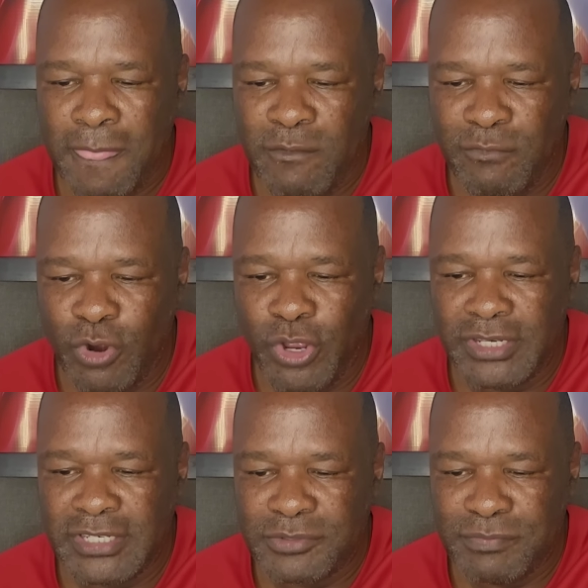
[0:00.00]
following
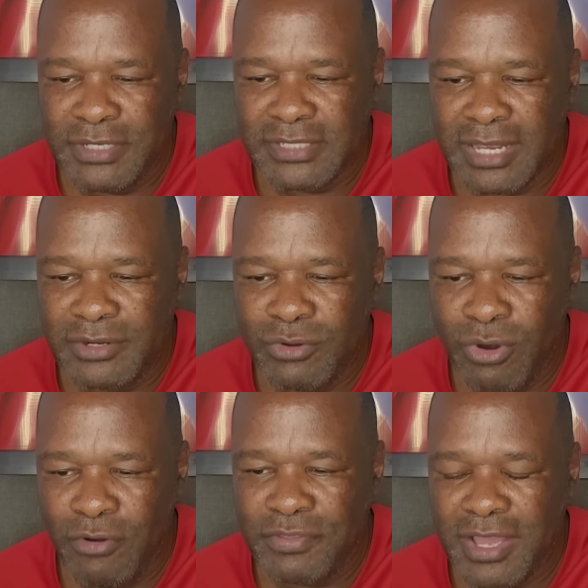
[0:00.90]
dismissal
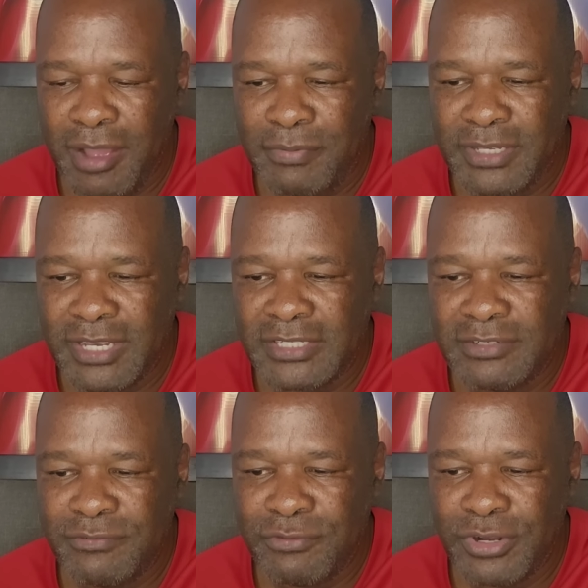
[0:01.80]
of the
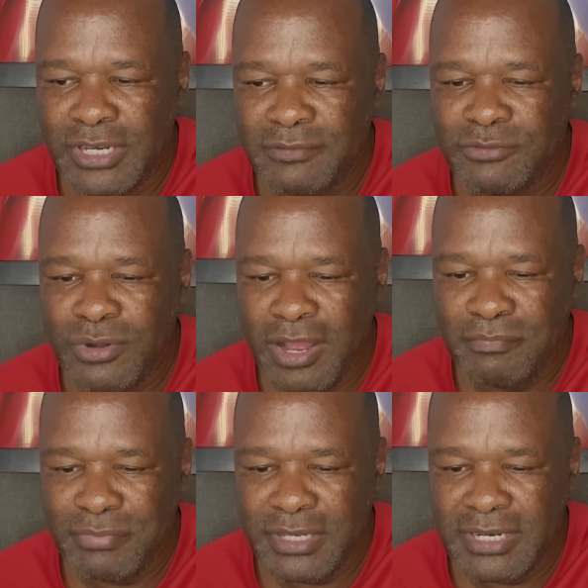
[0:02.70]
application for leave to
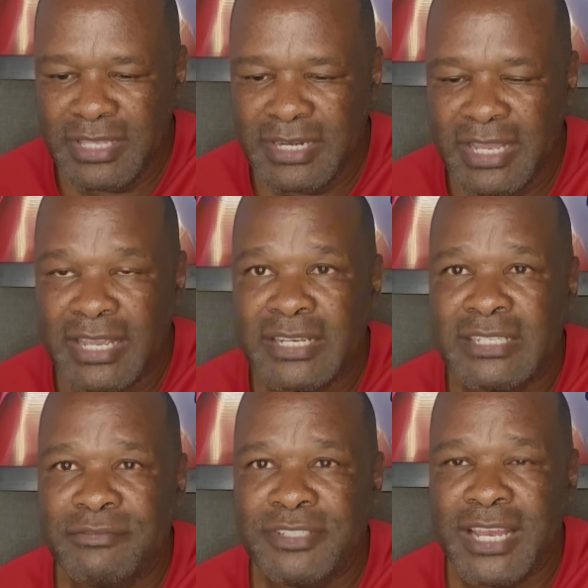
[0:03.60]
appeal the
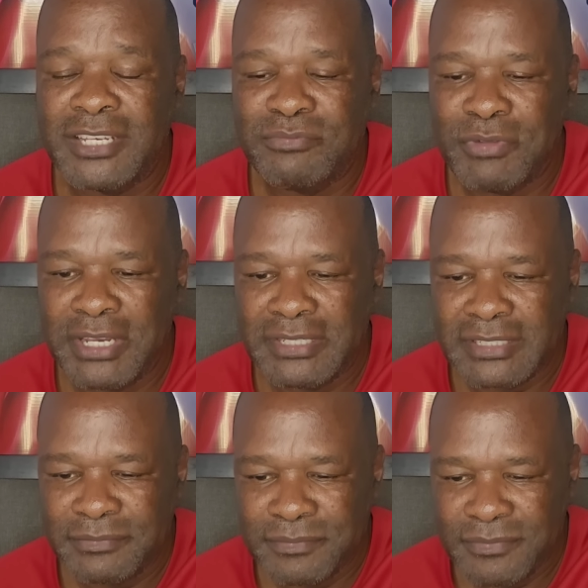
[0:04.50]
negative judgment.
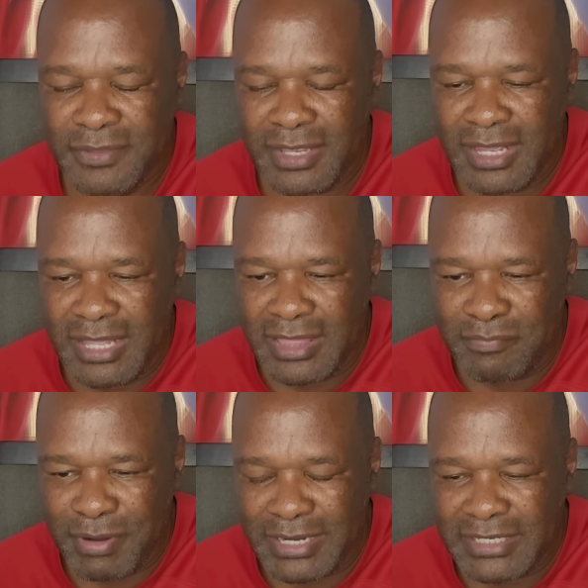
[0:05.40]
the
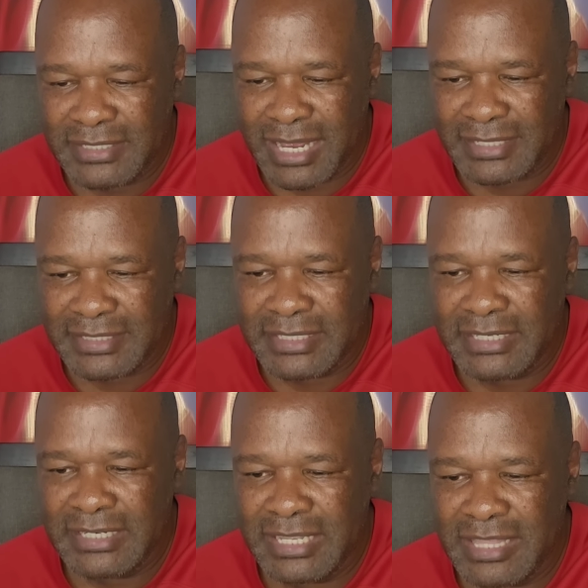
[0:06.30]
parties are still
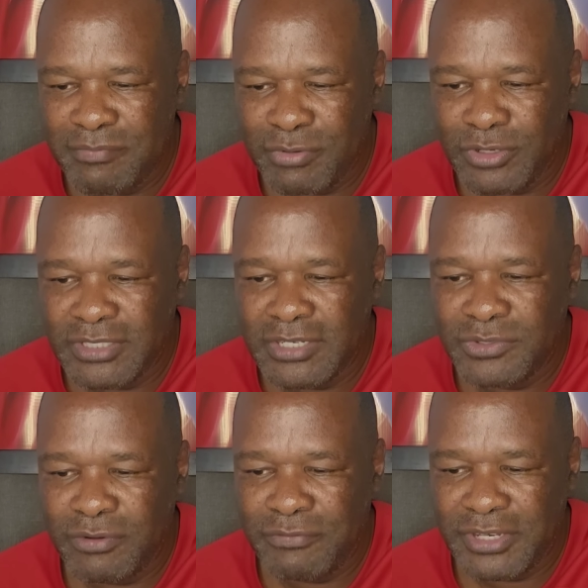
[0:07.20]
in the process
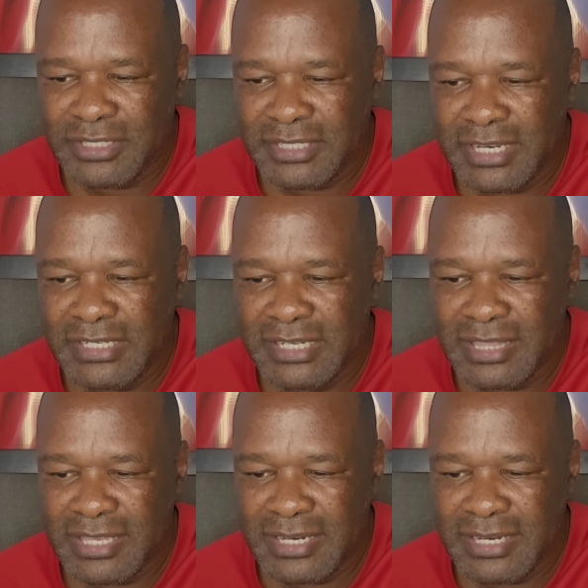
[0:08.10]
of exchanging the